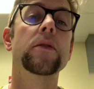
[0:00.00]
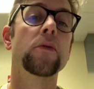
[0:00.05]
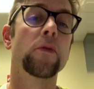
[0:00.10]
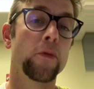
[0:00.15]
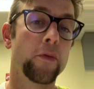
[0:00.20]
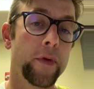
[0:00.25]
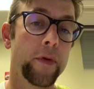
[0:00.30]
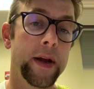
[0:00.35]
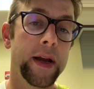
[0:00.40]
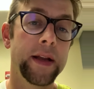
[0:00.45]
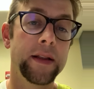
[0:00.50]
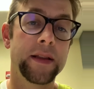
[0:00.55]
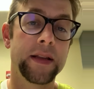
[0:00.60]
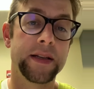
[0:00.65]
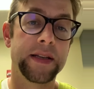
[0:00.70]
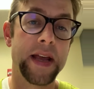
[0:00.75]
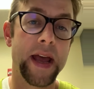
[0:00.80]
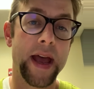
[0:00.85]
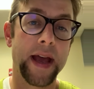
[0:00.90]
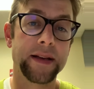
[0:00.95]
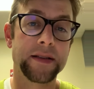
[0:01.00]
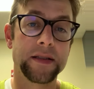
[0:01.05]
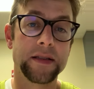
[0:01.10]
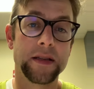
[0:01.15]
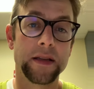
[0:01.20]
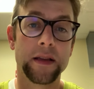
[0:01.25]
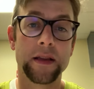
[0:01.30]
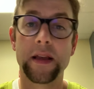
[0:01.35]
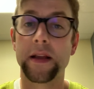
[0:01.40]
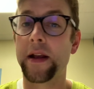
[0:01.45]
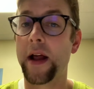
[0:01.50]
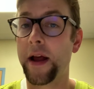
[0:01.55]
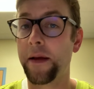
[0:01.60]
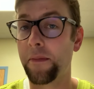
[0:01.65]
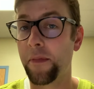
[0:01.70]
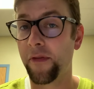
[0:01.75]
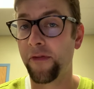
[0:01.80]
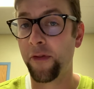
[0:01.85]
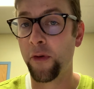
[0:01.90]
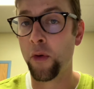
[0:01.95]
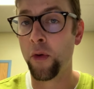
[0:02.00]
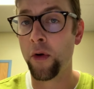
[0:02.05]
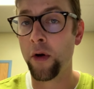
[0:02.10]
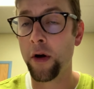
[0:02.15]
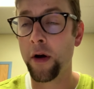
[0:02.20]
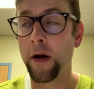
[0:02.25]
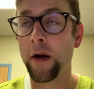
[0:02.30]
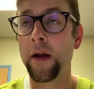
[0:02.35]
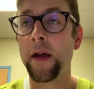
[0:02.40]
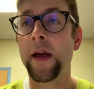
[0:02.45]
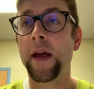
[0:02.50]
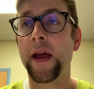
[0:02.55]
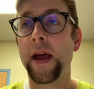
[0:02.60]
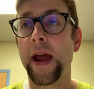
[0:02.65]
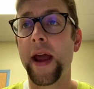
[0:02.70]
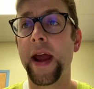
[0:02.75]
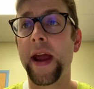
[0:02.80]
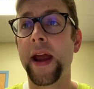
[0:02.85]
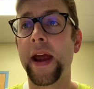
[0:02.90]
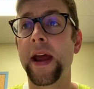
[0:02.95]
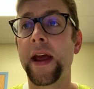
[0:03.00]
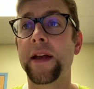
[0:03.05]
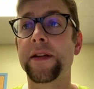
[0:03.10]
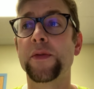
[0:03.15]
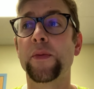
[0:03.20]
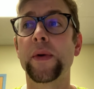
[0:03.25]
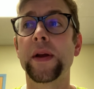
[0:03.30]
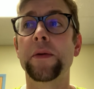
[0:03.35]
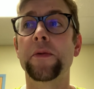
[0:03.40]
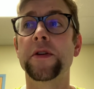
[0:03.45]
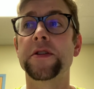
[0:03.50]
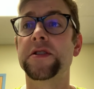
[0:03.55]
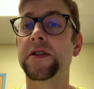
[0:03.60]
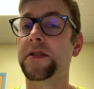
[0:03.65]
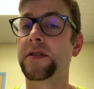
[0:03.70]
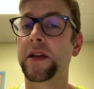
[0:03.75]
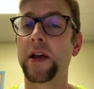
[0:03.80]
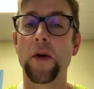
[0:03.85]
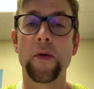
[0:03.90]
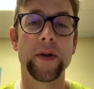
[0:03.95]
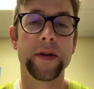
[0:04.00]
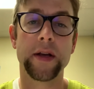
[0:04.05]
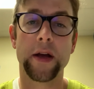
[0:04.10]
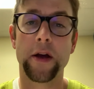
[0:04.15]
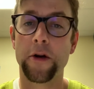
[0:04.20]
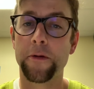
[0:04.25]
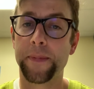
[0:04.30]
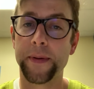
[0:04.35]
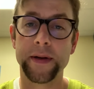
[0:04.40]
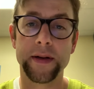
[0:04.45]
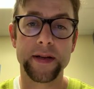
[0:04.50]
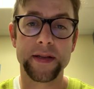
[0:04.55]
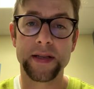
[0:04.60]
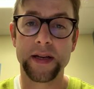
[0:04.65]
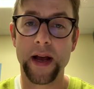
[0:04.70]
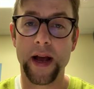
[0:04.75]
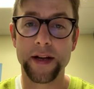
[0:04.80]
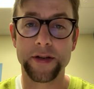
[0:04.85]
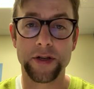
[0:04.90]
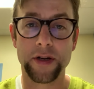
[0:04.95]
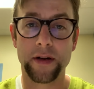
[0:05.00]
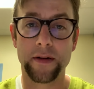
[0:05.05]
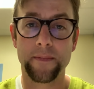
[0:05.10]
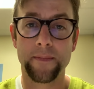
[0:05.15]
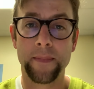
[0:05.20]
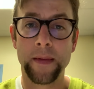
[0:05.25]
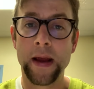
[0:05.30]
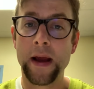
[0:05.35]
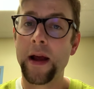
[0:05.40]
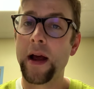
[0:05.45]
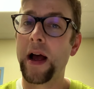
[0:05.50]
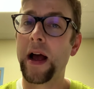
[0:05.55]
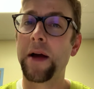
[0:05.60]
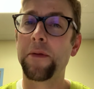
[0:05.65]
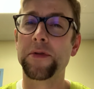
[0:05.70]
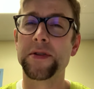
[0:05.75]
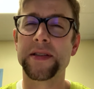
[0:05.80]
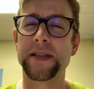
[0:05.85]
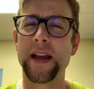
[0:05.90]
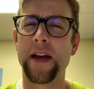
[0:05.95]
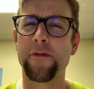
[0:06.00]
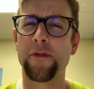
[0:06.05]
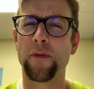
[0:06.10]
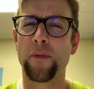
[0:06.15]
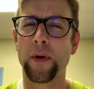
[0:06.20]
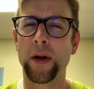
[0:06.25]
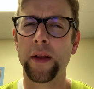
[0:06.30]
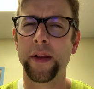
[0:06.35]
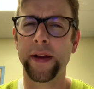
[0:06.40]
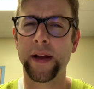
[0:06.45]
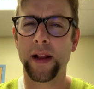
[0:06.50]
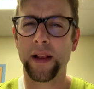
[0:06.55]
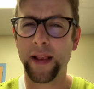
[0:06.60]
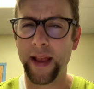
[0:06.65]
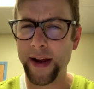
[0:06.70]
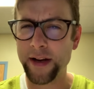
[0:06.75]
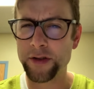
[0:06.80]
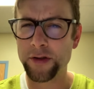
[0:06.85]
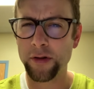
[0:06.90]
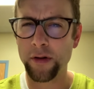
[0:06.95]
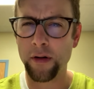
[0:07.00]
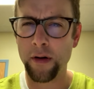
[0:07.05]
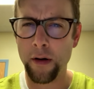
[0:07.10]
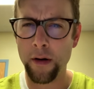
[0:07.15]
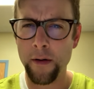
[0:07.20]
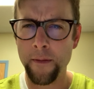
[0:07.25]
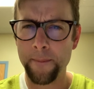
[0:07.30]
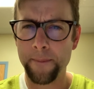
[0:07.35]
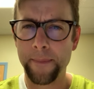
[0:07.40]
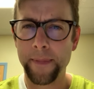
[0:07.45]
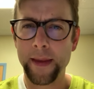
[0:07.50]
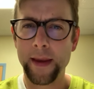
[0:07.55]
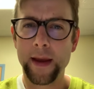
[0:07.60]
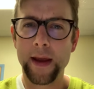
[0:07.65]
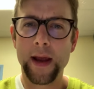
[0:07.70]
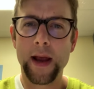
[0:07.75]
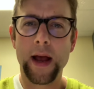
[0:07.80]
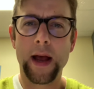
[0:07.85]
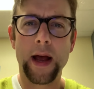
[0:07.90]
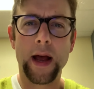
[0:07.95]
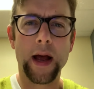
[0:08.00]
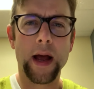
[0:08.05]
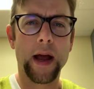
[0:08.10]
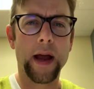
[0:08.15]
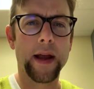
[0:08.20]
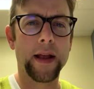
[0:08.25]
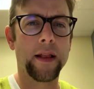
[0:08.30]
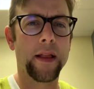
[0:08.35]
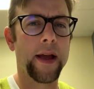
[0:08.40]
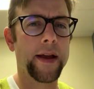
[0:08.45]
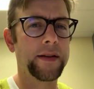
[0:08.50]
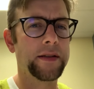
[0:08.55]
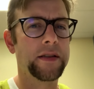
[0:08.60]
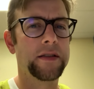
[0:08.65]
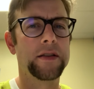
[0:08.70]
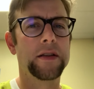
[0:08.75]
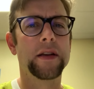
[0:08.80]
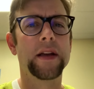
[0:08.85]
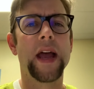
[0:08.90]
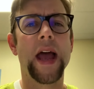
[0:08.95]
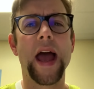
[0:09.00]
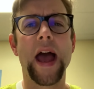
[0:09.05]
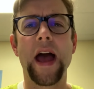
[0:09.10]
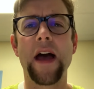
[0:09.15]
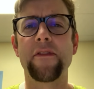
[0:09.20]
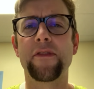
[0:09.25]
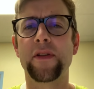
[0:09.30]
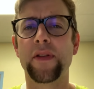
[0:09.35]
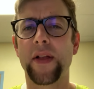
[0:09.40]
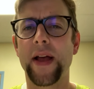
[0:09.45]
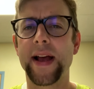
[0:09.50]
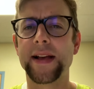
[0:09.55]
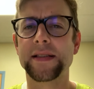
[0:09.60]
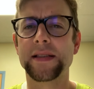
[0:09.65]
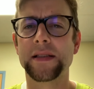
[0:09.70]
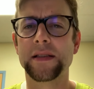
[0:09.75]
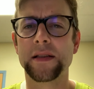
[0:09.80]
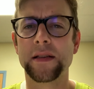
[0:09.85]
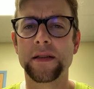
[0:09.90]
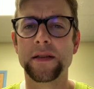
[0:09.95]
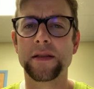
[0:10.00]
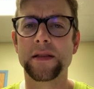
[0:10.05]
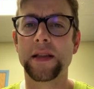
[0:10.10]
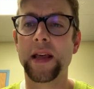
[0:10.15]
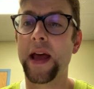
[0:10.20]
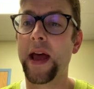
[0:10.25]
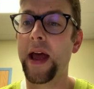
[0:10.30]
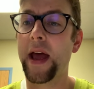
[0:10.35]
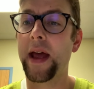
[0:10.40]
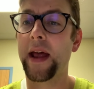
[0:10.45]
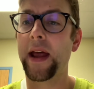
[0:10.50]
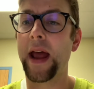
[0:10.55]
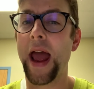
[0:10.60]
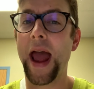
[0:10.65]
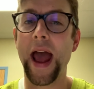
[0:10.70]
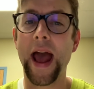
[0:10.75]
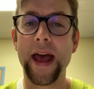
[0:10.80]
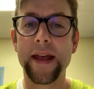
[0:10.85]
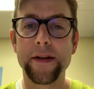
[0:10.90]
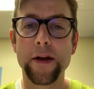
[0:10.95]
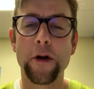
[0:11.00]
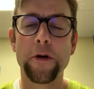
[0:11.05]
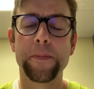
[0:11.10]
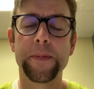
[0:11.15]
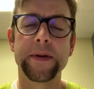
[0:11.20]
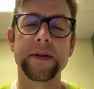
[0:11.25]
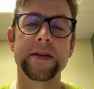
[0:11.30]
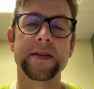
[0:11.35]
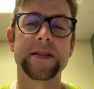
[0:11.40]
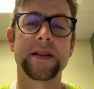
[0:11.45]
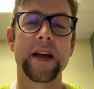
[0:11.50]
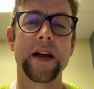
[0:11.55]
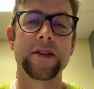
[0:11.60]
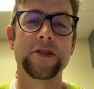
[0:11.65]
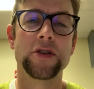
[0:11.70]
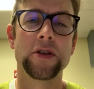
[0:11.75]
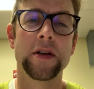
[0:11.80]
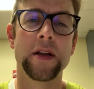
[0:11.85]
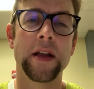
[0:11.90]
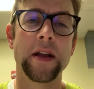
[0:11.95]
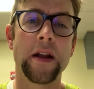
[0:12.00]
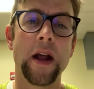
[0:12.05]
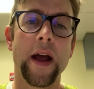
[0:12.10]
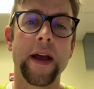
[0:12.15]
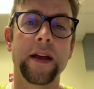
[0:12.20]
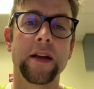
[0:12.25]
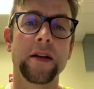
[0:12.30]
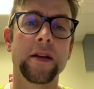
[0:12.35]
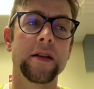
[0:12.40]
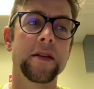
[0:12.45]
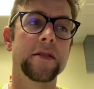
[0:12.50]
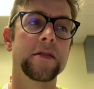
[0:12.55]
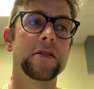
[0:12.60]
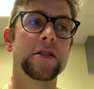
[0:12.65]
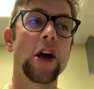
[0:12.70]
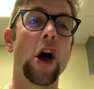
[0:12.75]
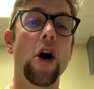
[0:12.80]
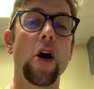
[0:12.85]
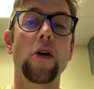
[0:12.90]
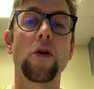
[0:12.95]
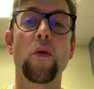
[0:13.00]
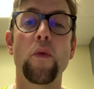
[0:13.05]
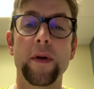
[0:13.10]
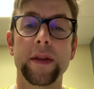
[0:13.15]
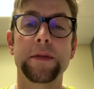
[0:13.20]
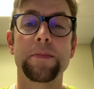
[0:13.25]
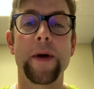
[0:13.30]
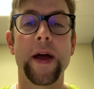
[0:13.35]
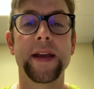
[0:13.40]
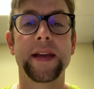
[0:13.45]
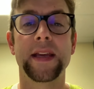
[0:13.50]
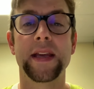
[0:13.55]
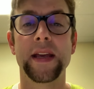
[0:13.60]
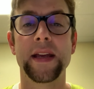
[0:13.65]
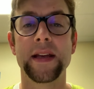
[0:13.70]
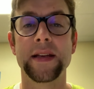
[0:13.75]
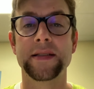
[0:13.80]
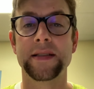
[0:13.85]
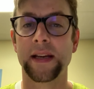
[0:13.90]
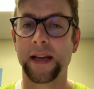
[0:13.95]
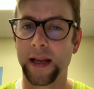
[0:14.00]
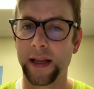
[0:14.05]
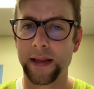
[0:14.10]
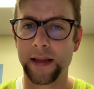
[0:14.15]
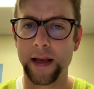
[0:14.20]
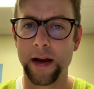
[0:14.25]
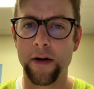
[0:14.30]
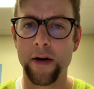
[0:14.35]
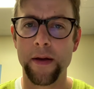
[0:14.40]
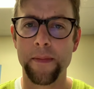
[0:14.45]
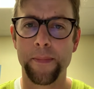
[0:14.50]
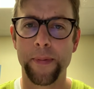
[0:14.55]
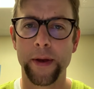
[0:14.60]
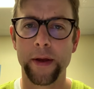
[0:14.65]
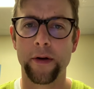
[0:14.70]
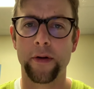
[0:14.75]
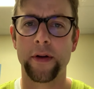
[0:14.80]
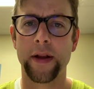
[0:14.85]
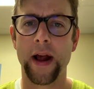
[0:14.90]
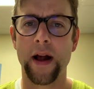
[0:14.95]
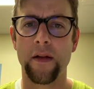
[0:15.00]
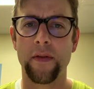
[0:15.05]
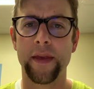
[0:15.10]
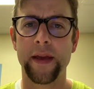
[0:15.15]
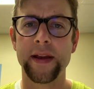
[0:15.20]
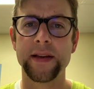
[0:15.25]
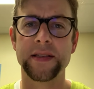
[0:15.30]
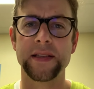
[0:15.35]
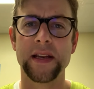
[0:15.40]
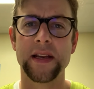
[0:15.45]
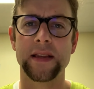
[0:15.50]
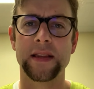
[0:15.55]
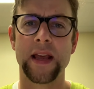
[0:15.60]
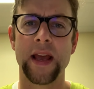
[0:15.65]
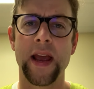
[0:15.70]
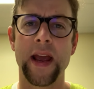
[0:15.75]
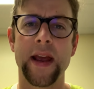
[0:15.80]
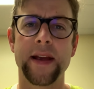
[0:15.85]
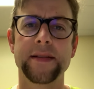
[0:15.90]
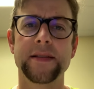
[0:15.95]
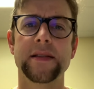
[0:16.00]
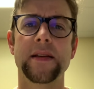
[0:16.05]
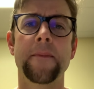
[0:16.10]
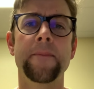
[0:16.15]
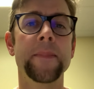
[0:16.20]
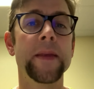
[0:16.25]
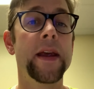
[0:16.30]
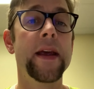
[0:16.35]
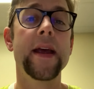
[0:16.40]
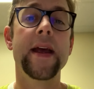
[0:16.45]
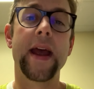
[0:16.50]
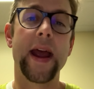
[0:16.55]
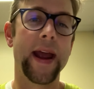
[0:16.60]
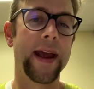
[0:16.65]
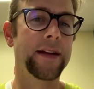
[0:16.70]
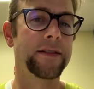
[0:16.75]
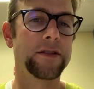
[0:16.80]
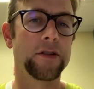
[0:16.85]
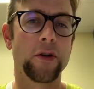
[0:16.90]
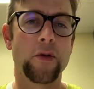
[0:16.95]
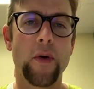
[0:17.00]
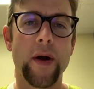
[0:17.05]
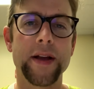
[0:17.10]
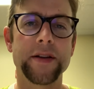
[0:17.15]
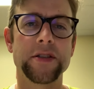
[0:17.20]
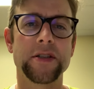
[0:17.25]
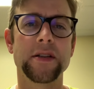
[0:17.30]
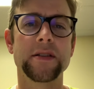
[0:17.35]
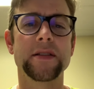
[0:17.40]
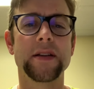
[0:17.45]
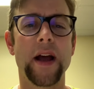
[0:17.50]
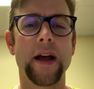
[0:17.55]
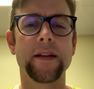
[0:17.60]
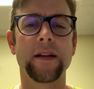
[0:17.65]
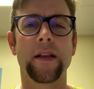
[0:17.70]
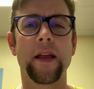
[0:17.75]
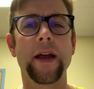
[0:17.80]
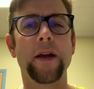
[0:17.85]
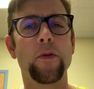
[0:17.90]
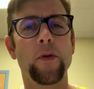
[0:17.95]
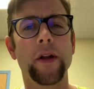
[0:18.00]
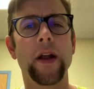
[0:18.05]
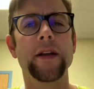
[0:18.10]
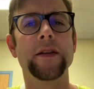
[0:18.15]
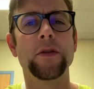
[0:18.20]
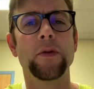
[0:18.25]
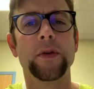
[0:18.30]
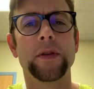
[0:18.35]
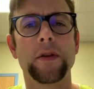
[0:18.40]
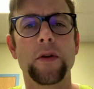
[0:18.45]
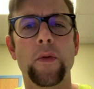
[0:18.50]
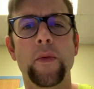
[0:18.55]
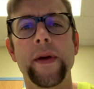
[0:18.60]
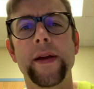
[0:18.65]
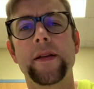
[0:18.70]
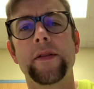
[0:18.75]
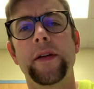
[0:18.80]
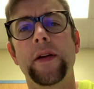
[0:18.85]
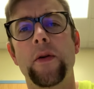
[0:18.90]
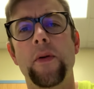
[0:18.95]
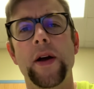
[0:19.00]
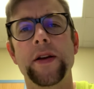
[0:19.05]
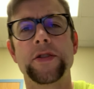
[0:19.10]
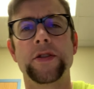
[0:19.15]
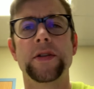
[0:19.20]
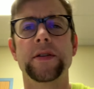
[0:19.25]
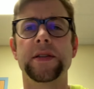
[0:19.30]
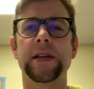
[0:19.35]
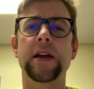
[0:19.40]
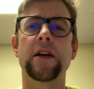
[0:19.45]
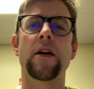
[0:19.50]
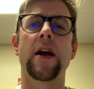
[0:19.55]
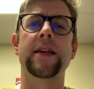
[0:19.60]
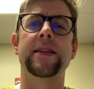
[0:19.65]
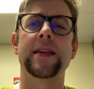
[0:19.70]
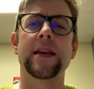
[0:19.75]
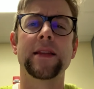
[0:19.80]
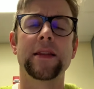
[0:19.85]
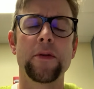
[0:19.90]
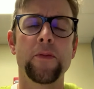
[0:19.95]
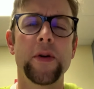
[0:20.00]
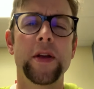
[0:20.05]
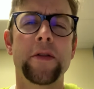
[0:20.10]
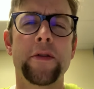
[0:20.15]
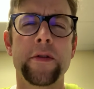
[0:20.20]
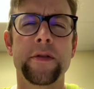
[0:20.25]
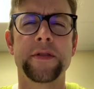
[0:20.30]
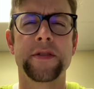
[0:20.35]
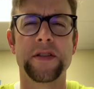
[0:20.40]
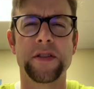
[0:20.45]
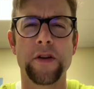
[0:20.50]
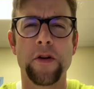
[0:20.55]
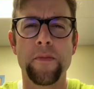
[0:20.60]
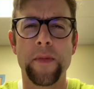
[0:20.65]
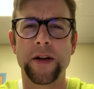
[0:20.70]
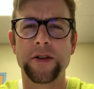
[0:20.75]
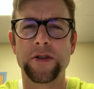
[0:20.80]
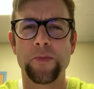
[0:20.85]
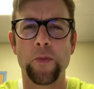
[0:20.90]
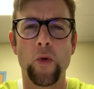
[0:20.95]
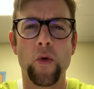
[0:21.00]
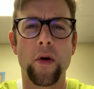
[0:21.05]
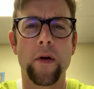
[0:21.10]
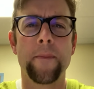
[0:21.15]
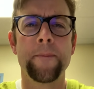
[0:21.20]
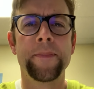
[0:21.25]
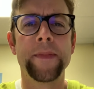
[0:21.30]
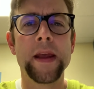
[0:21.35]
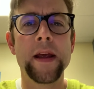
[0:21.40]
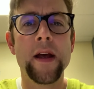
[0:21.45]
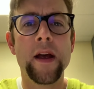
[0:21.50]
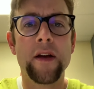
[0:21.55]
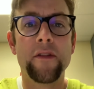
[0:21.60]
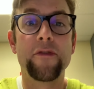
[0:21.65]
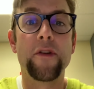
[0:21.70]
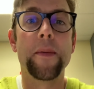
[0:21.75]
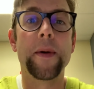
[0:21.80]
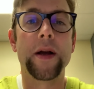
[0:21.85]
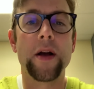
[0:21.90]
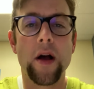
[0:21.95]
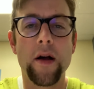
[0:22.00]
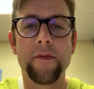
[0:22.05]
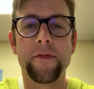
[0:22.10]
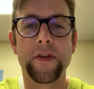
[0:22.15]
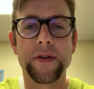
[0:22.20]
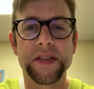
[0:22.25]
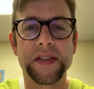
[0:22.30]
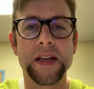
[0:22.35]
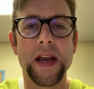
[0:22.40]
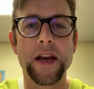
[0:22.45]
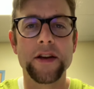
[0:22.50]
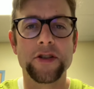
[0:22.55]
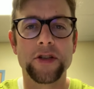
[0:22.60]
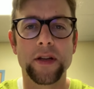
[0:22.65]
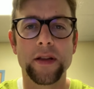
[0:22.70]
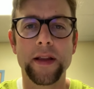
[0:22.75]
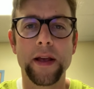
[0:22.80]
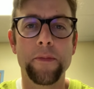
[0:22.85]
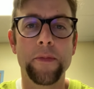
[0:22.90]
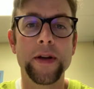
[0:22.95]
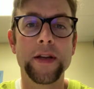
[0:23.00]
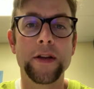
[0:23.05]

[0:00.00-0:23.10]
read the text the night before and we would just go into open discussion. I was never really a lecturer. I liked to have classes that had open discussion and I could talk with my kids and get their input on how they see things, answer questions, kind of like what I do with your weekly questions here. I think that we learn so much more from a conversation than we